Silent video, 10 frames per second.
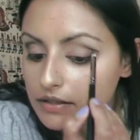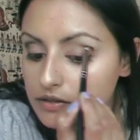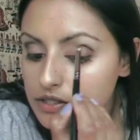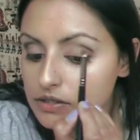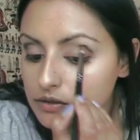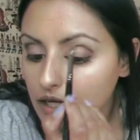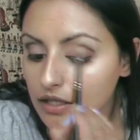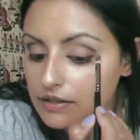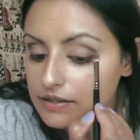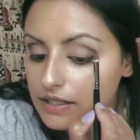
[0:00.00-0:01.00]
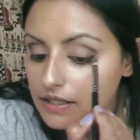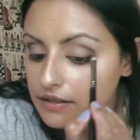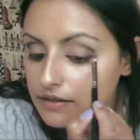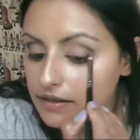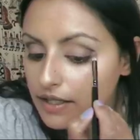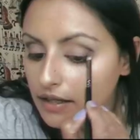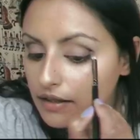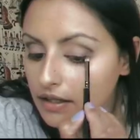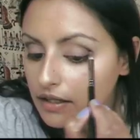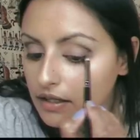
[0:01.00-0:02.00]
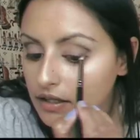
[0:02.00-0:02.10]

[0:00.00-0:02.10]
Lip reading: those two colours in together.